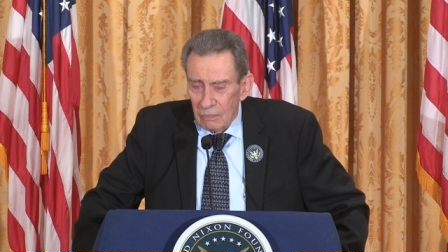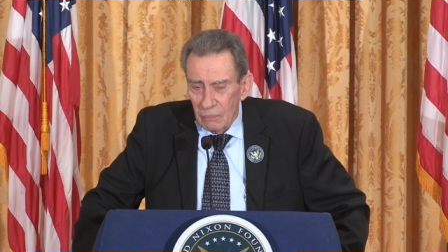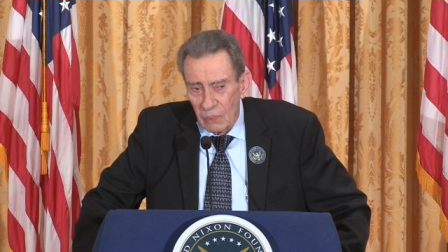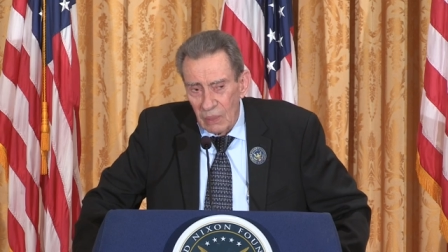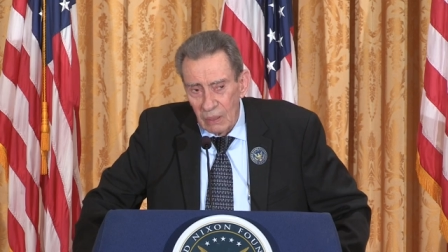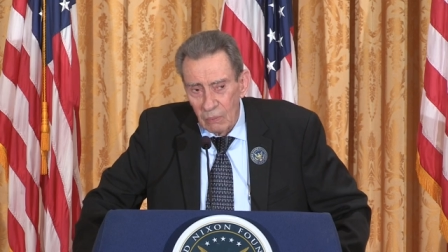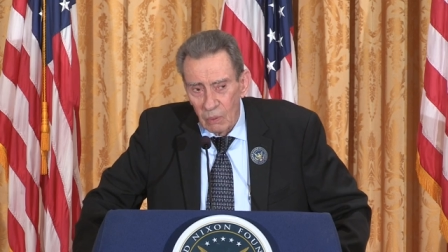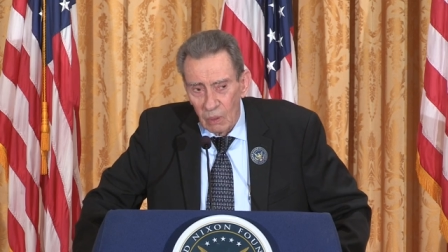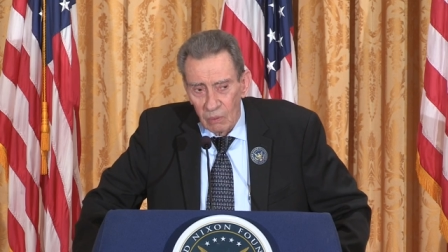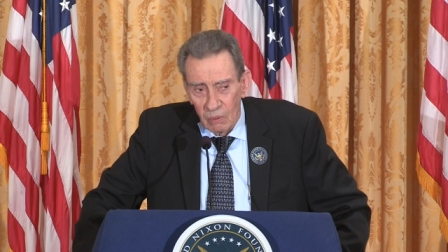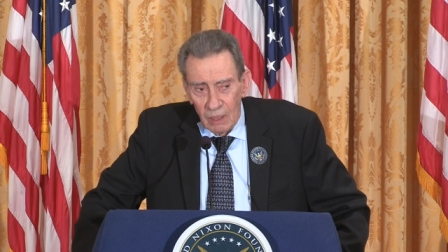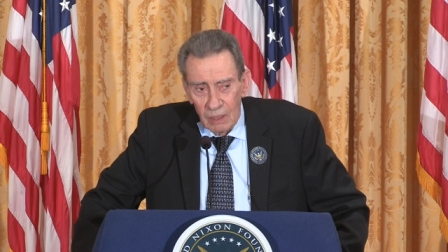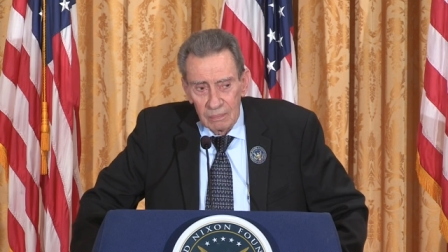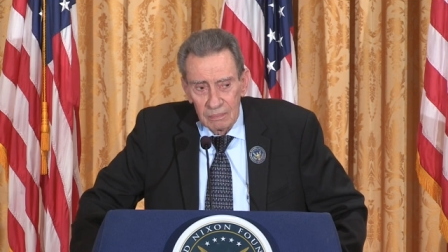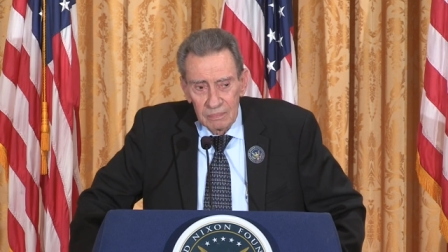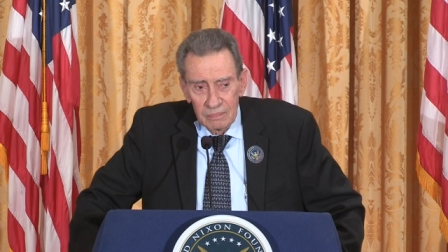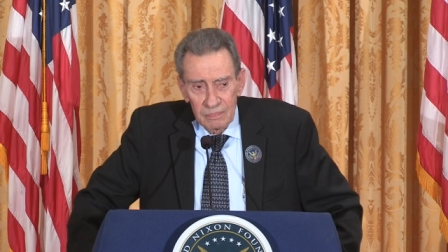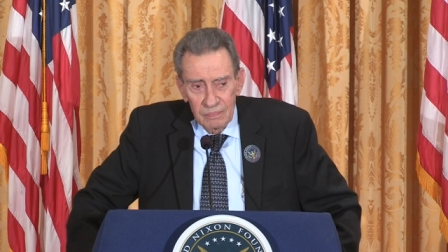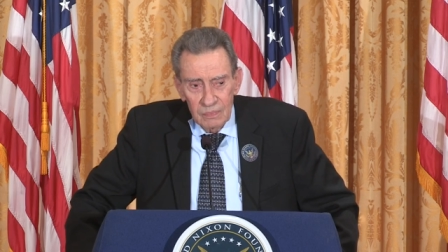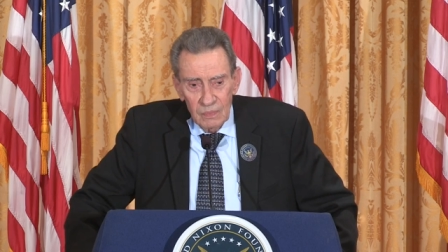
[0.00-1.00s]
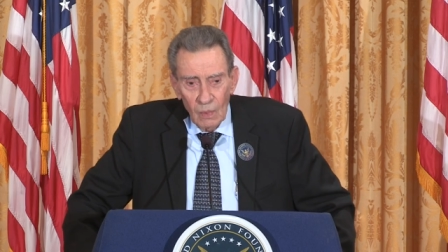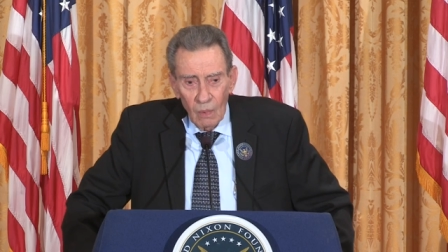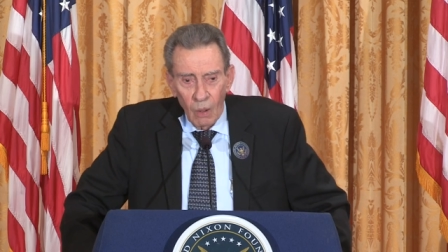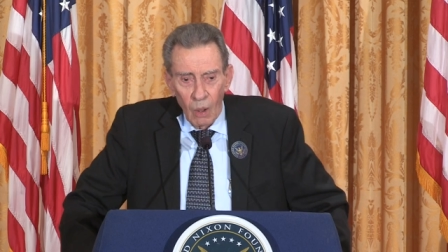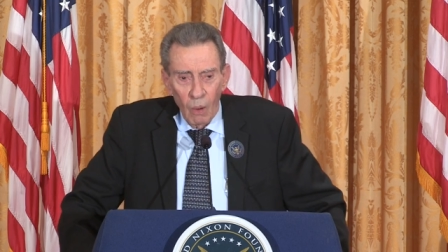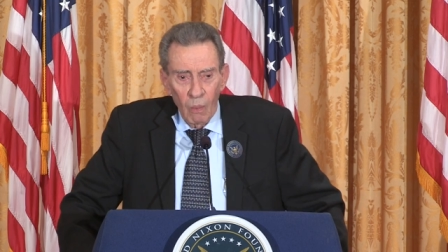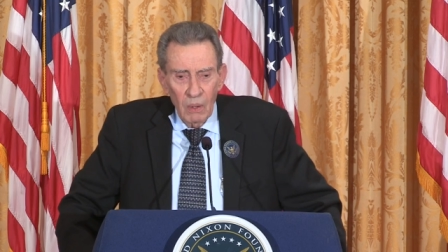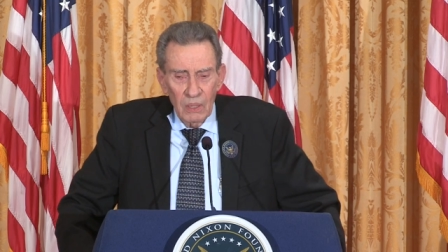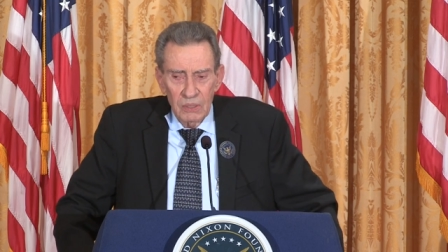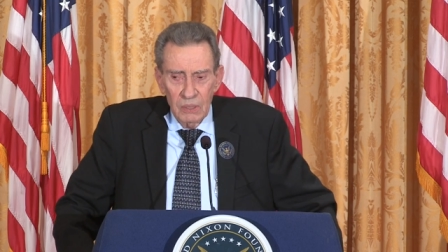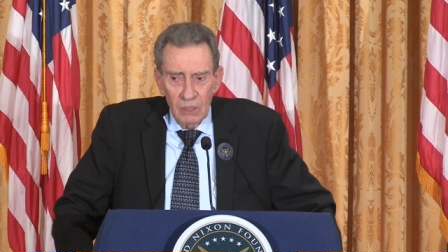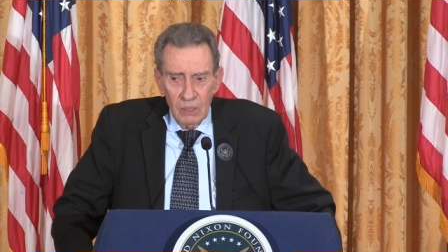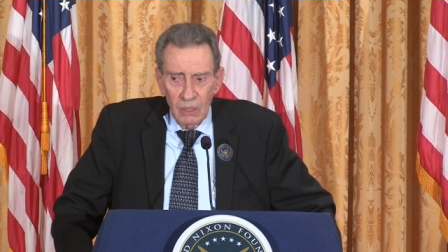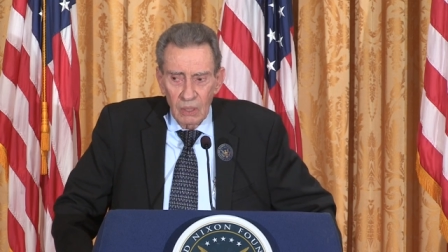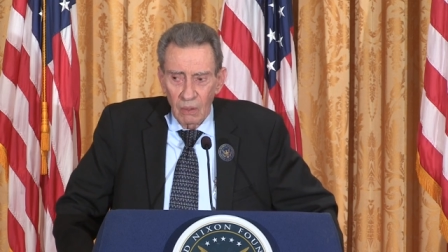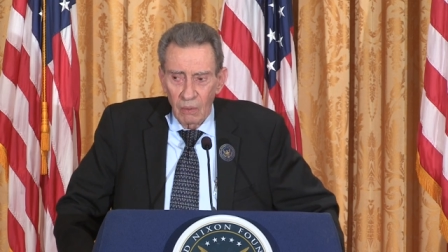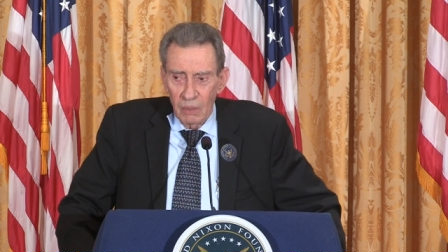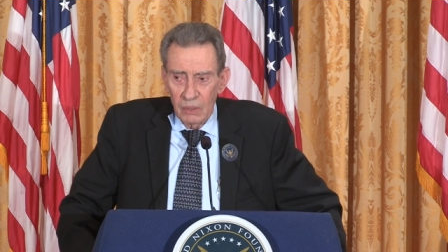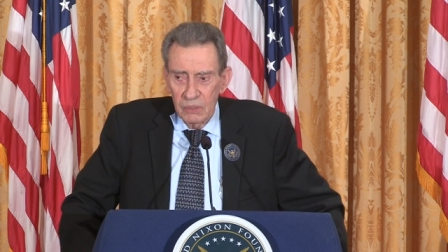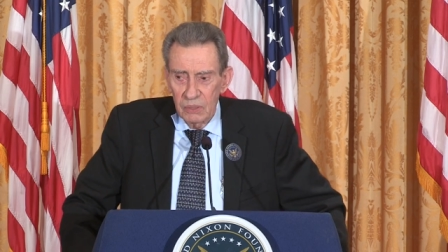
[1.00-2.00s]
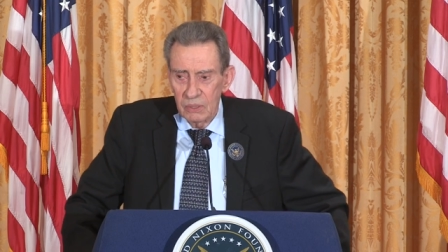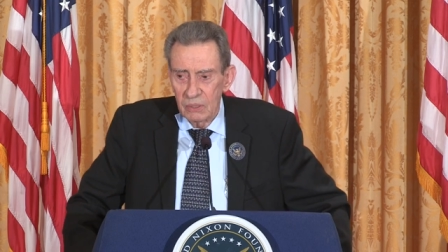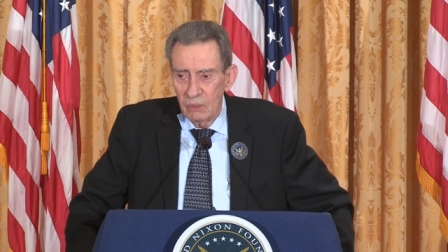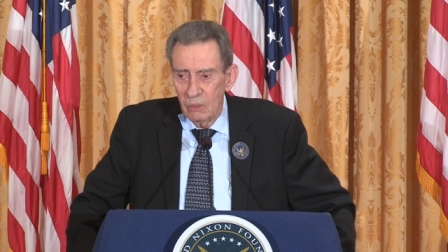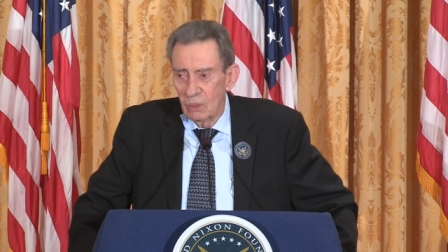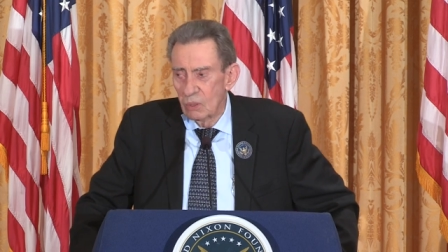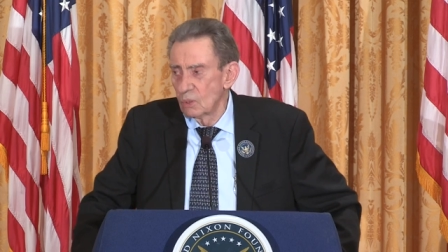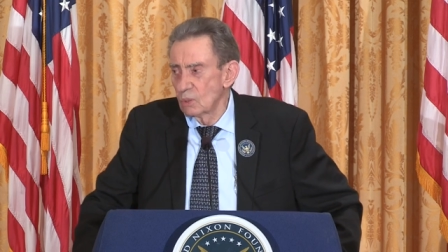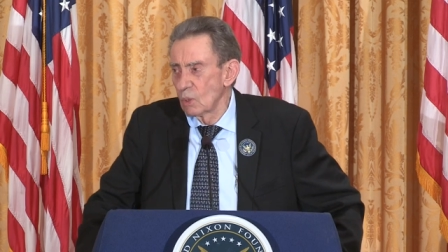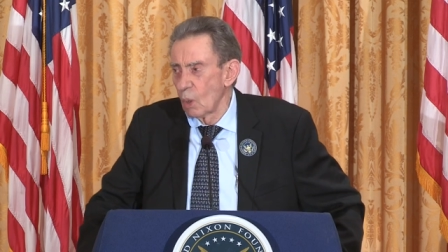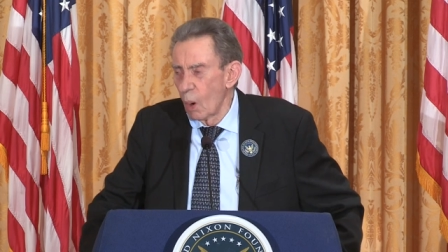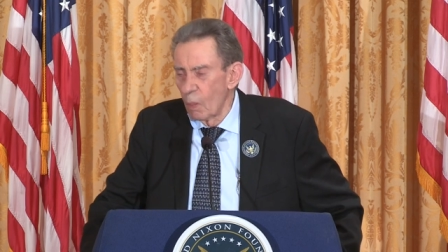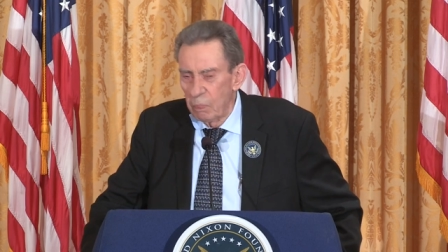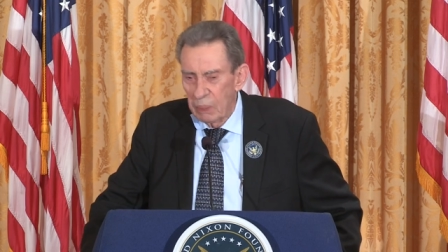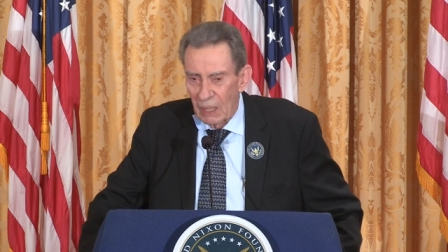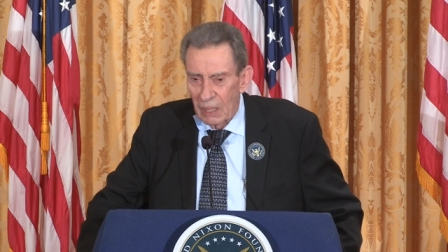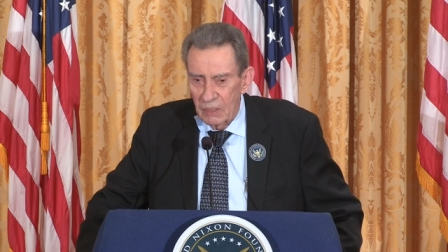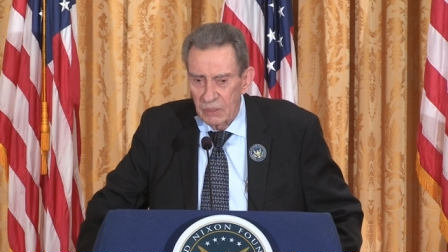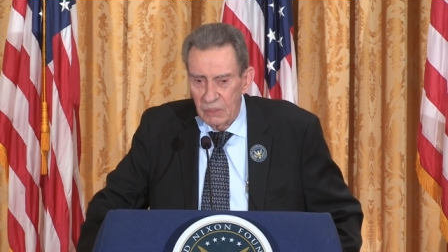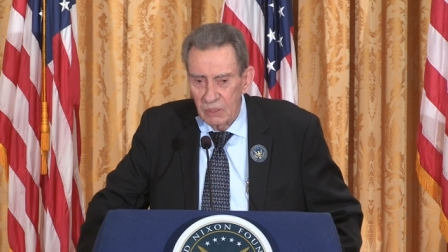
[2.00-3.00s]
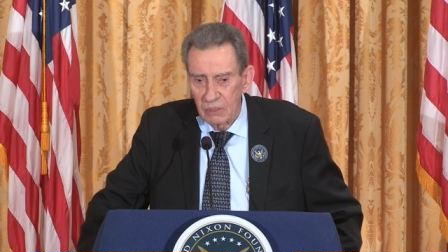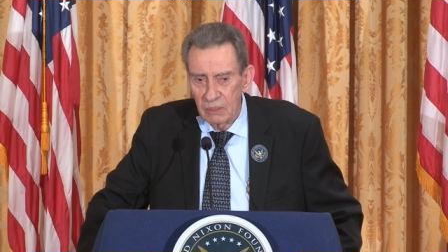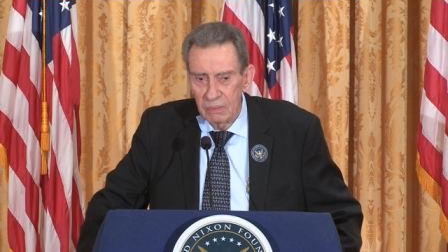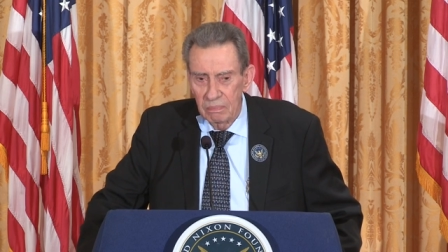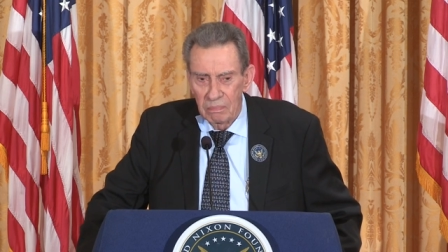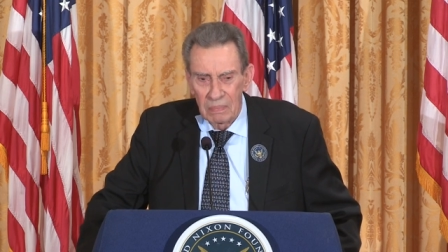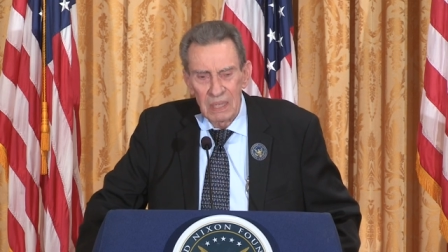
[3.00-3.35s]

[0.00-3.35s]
We were um, always encouraged to go places,